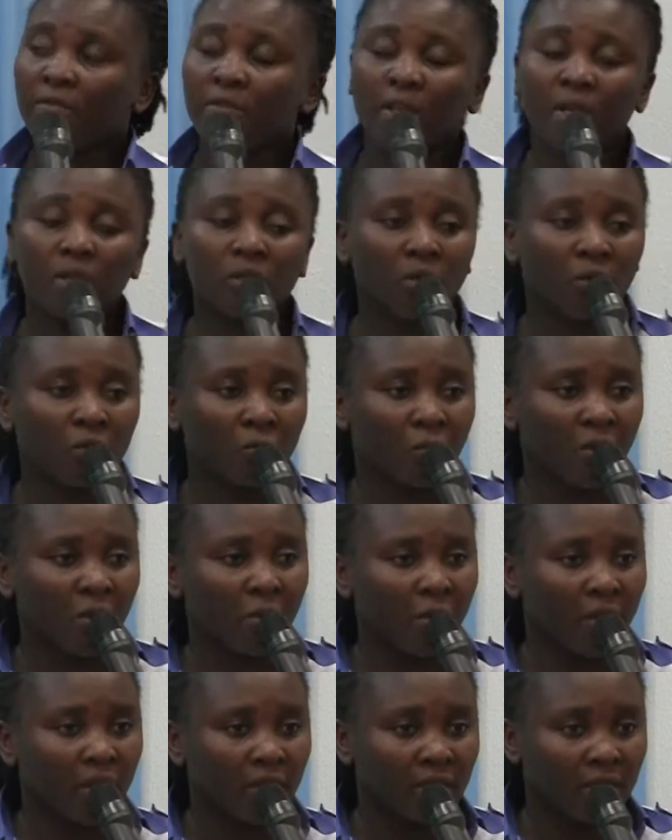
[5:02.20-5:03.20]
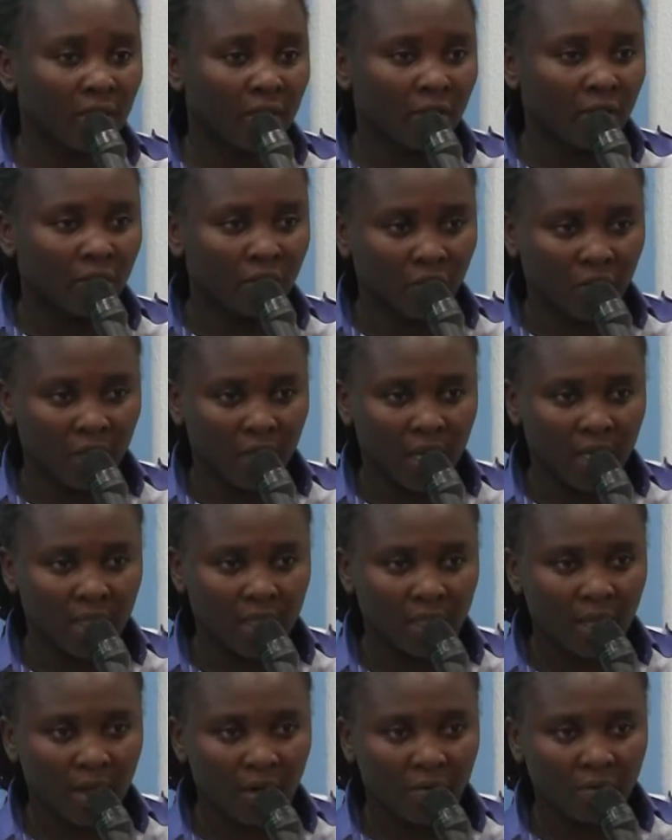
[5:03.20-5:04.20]
evidence of payment for their
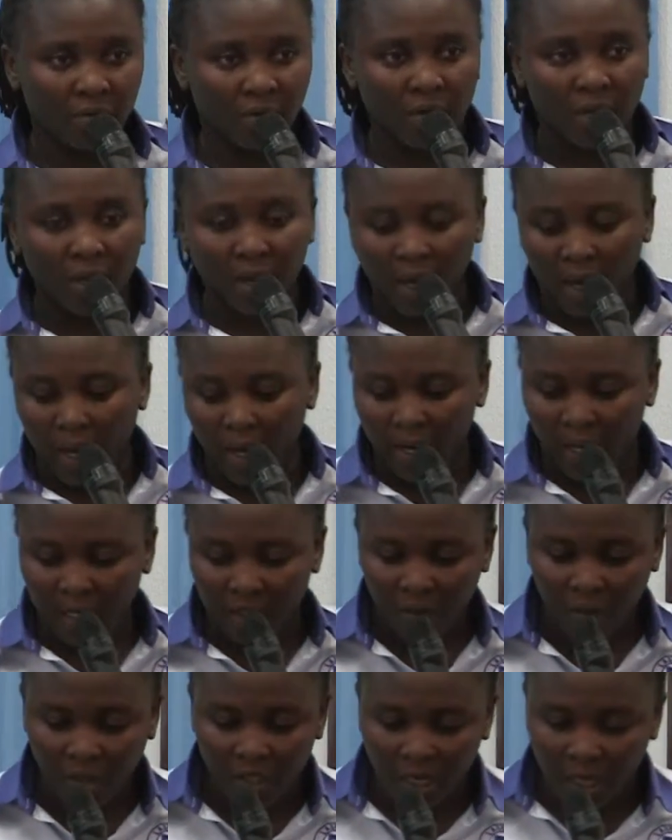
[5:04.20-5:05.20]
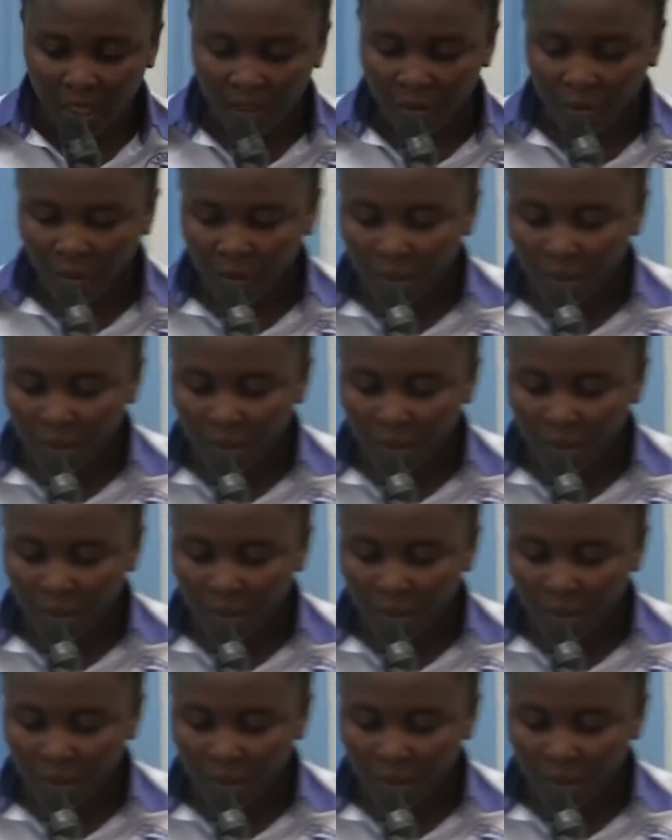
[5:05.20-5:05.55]
staff. And as much as